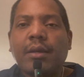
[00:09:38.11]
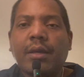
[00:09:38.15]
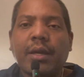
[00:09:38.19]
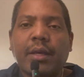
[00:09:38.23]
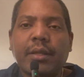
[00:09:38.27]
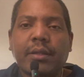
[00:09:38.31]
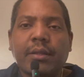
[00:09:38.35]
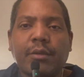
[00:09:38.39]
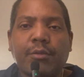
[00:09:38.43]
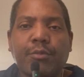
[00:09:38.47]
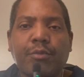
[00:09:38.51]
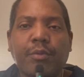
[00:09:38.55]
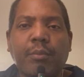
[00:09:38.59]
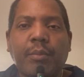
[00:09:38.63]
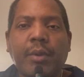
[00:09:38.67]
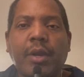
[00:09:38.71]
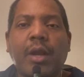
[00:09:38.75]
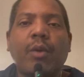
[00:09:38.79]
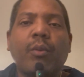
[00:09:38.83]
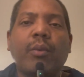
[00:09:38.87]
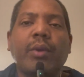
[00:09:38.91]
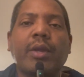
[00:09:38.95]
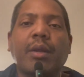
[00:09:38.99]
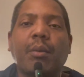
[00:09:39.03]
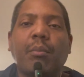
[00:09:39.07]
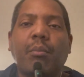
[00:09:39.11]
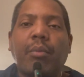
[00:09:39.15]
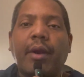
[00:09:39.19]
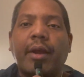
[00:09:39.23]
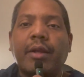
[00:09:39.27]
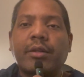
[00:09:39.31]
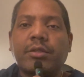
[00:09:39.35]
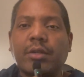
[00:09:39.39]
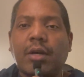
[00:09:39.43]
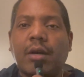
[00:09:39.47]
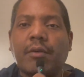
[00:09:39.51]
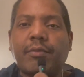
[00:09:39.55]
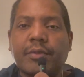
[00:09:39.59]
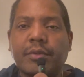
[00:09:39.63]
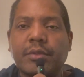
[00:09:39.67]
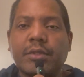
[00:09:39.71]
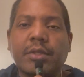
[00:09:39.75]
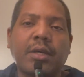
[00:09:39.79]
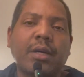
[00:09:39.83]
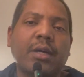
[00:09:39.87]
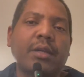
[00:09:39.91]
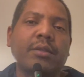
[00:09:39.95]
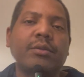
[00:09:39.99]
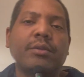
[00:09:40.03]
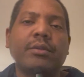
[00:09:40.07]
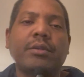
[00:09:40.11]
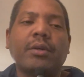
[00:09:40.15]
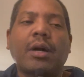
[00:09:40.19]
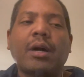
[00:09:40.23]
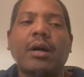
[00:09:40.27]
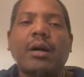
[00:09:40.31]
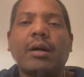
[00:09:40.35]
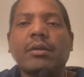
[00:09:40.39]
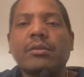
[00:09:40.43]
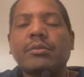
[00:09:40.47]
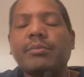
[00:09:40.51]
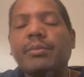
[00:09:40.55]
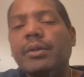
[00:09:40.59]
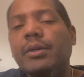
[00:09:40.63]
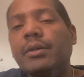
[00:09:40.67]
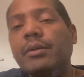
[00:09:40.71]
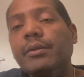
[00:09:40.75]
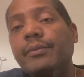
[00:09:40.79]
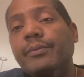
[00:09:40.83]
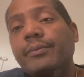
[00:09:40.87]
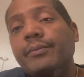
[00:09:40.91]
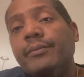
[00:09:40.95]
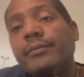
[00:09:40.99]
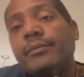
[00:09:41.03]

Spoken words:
and then from there we can branch off into other DAWs. But